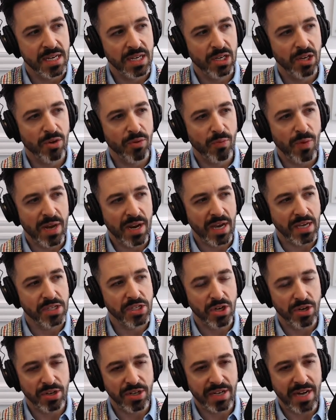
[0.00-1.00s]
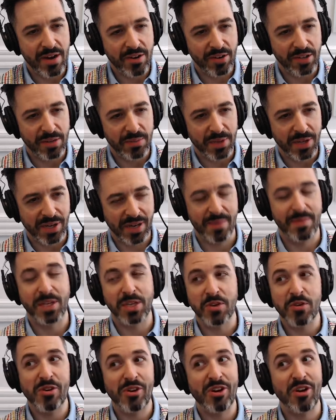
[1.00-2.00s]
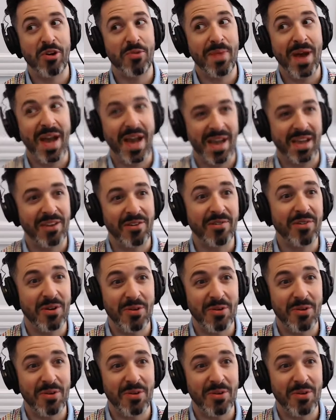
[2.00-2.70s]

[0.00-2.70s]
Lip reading: when I started out on the blog, I mean, you can go back